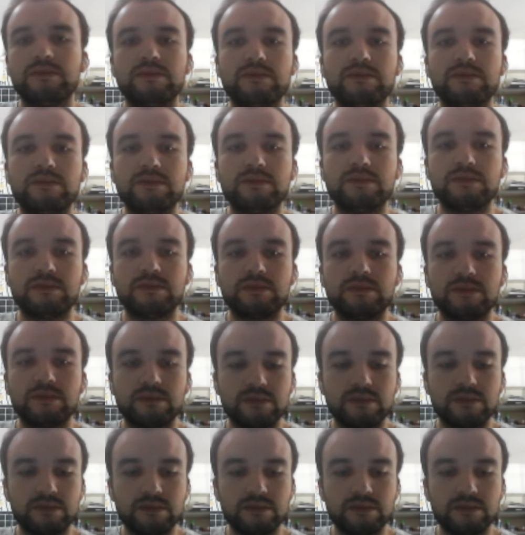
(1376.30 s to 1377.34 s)

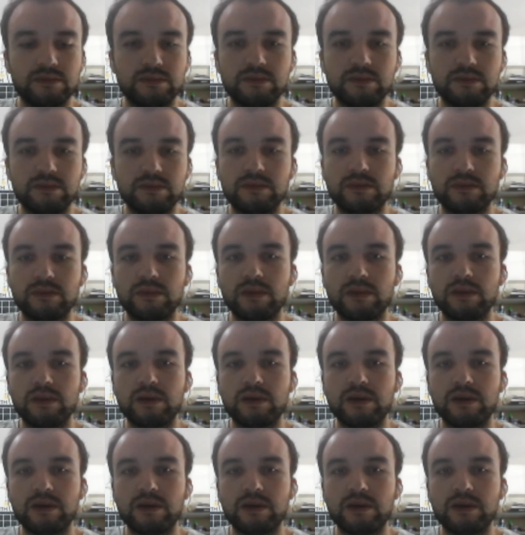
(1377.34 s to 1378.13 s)
(silence)